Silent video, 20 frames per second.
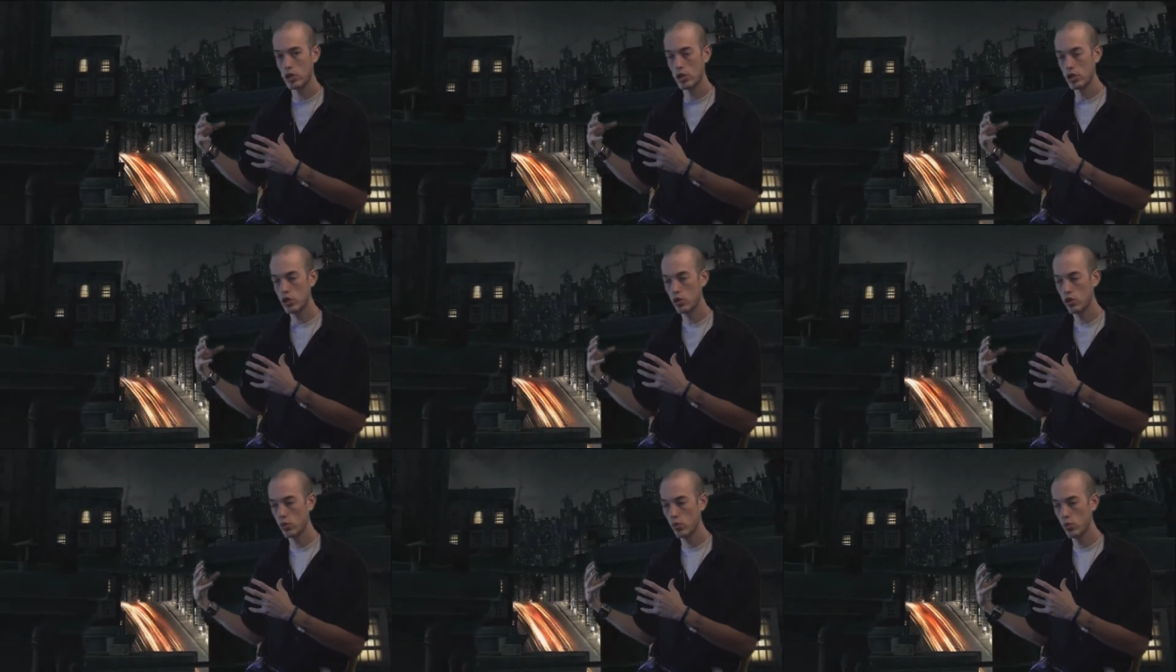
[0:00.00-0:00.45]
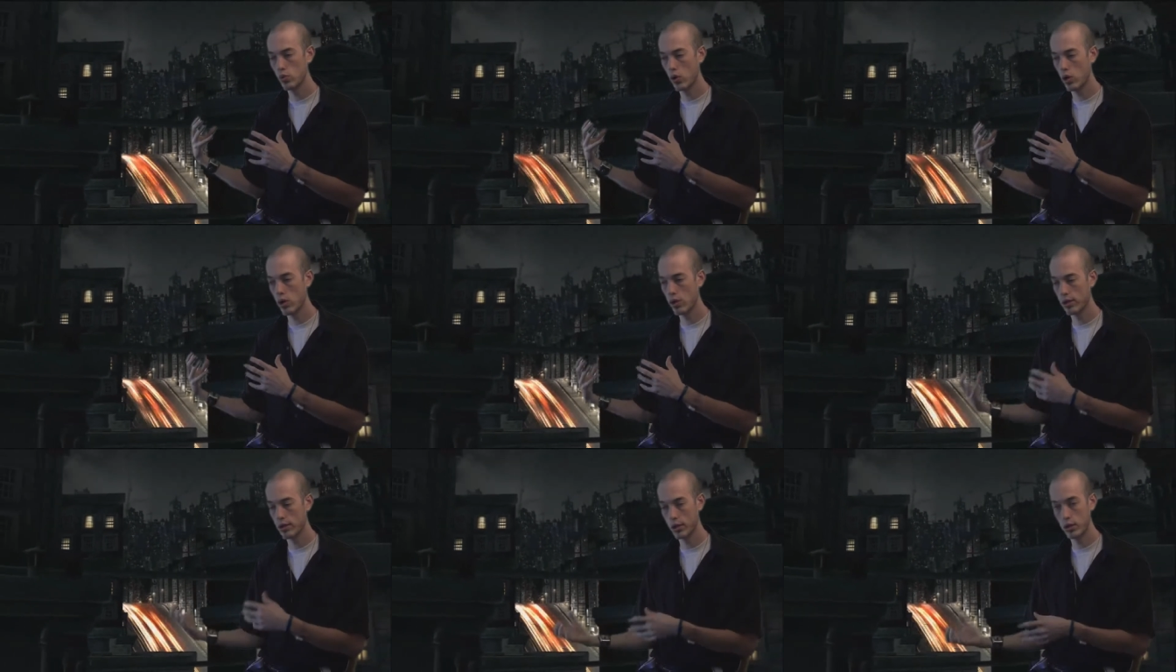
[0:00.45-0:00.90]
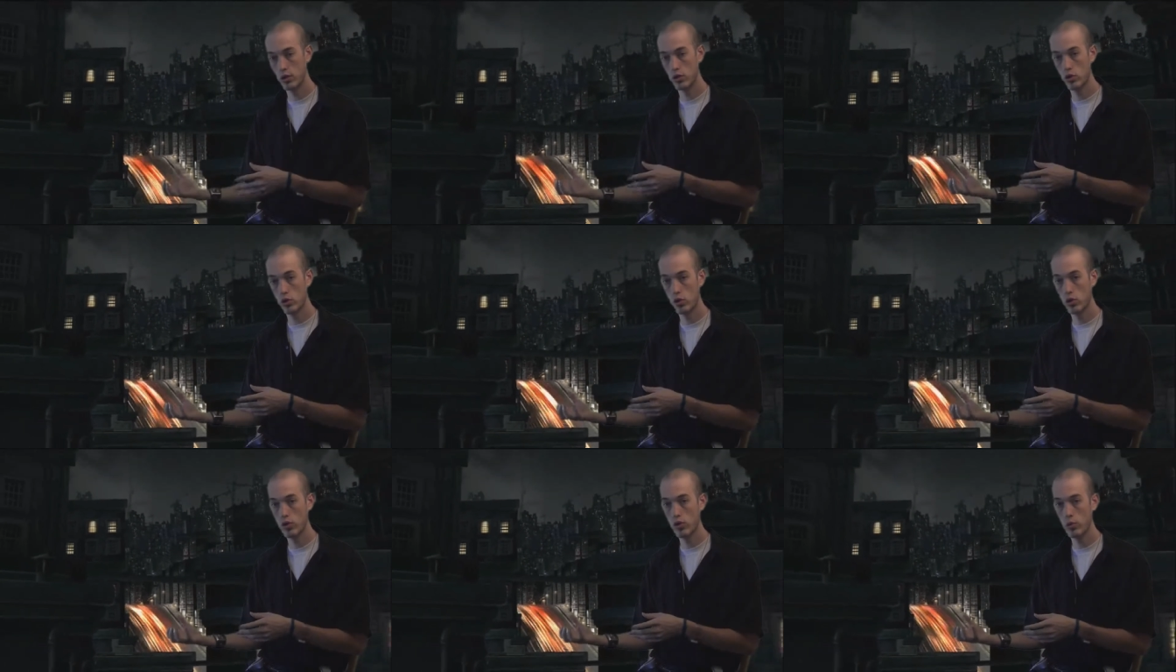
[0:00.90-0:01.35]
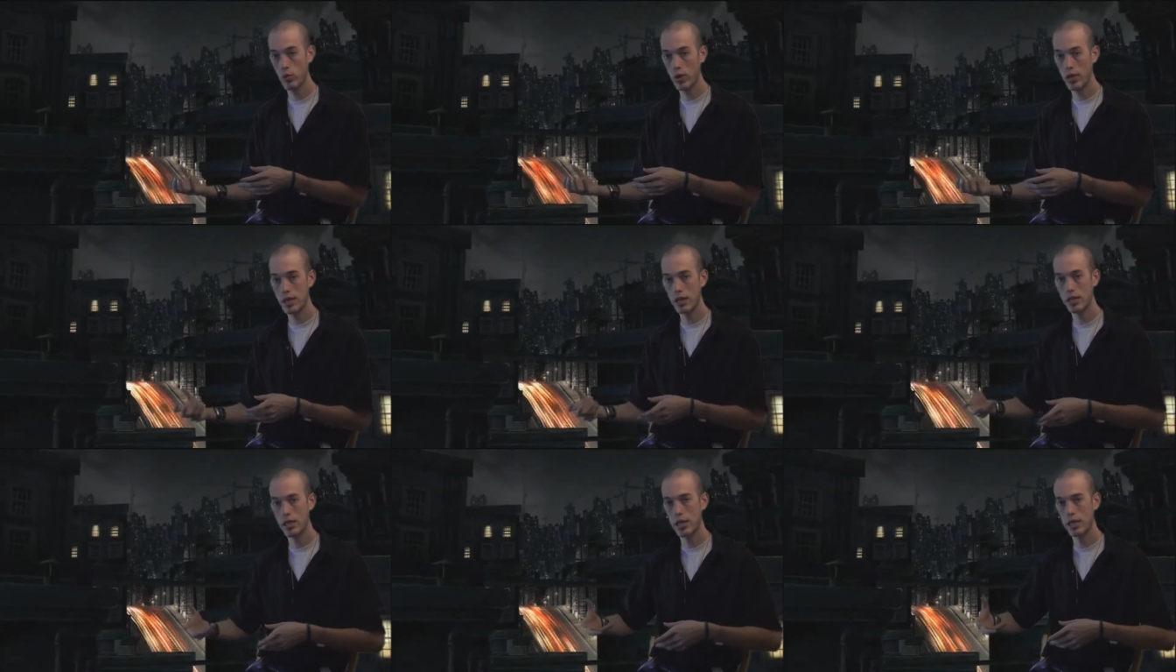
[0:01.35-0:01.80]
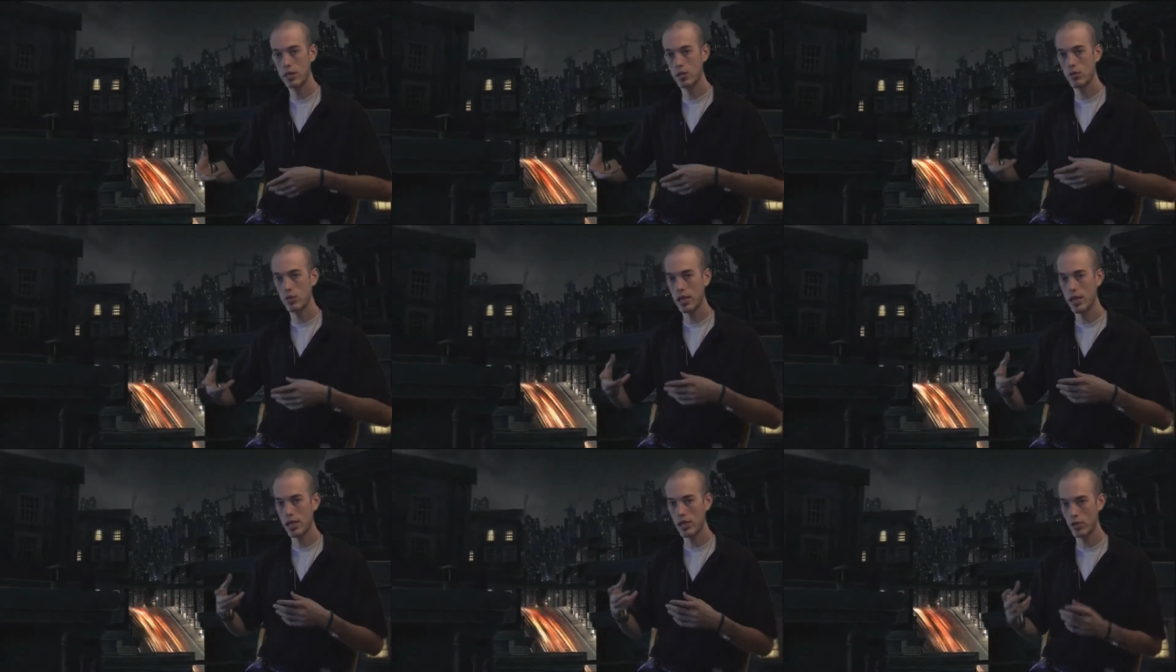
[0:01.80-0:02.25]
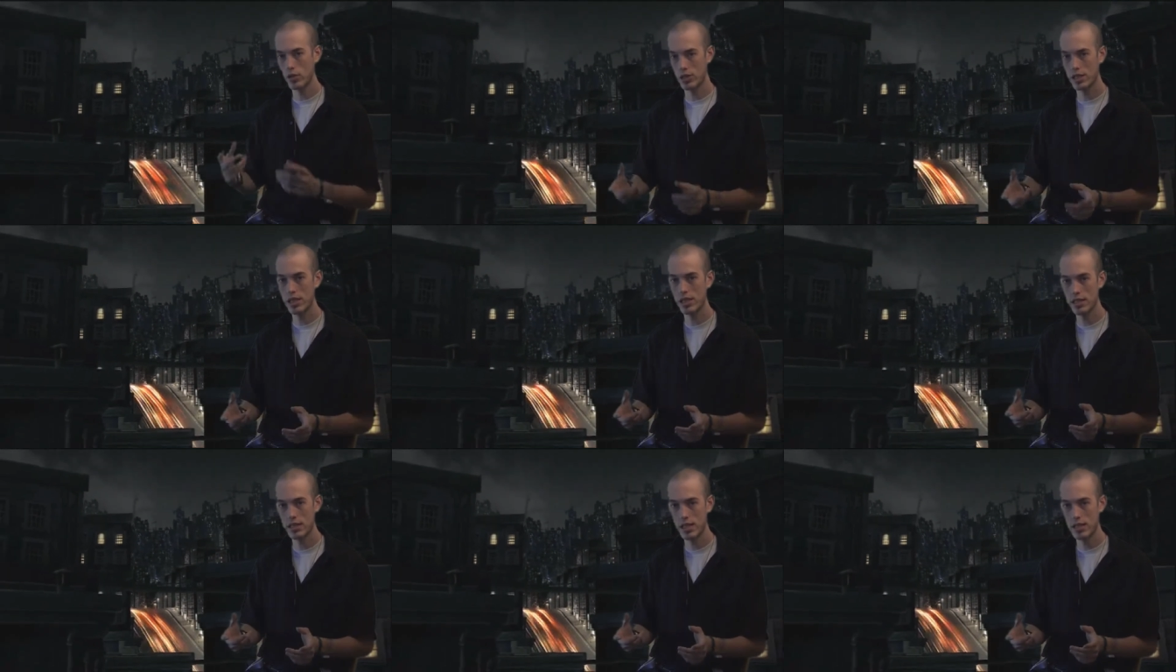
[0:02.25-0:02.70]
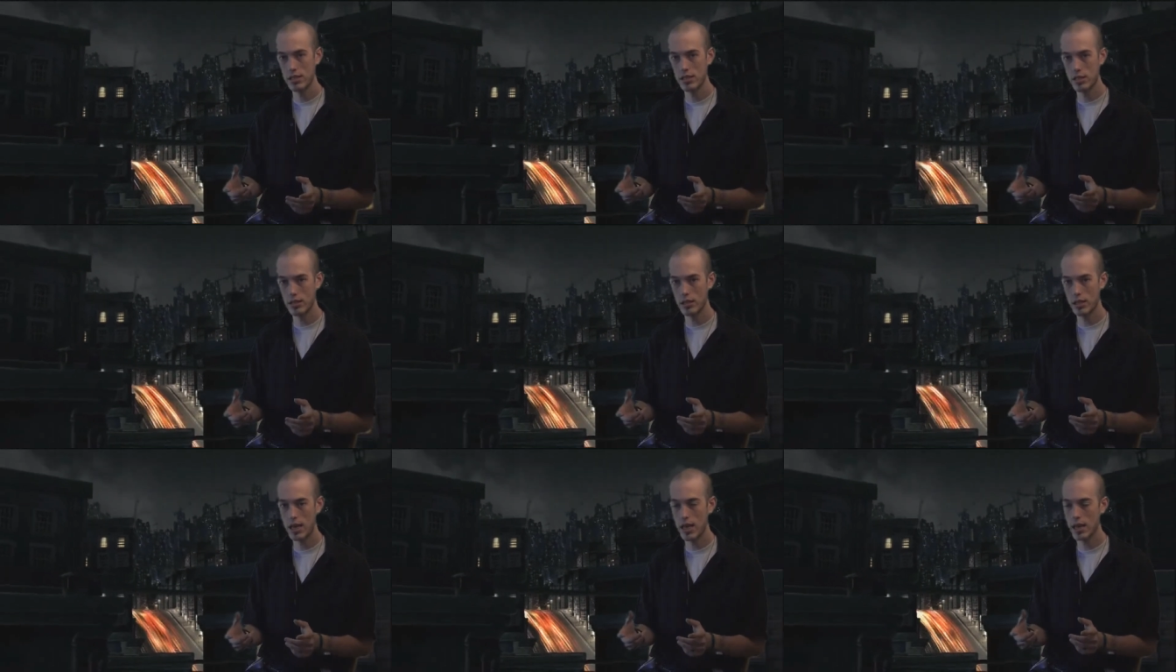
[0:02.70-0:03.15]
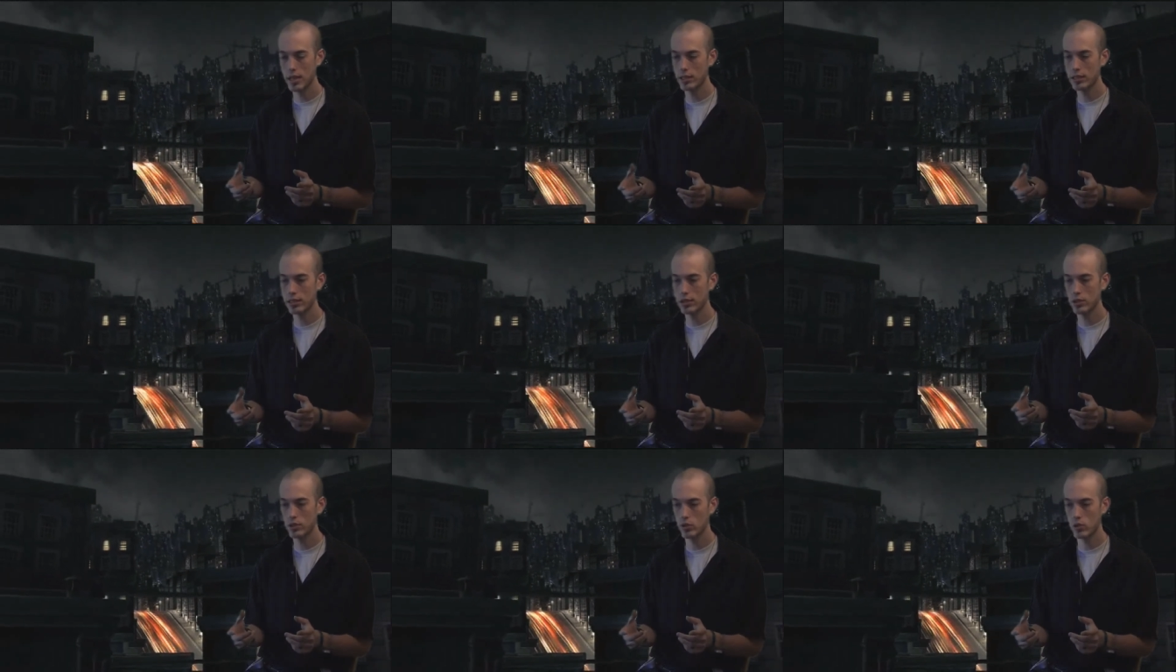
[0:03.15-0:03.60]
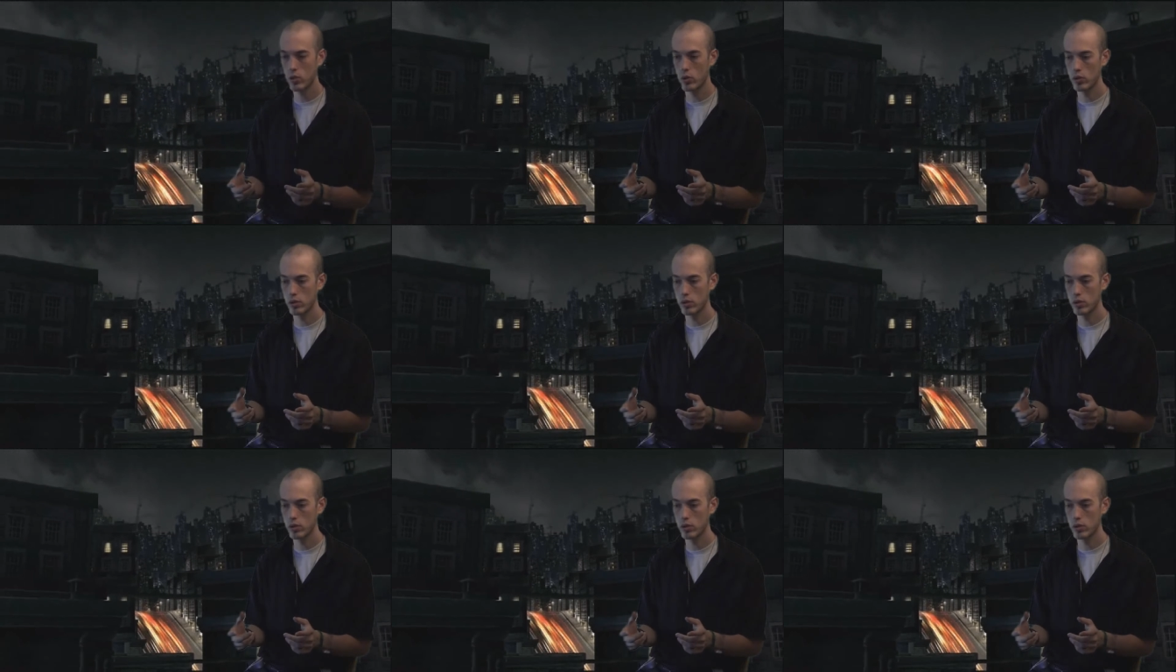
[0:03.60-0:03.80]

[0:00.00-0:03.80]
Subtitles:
You are in control of the wind, and you take your 6-axis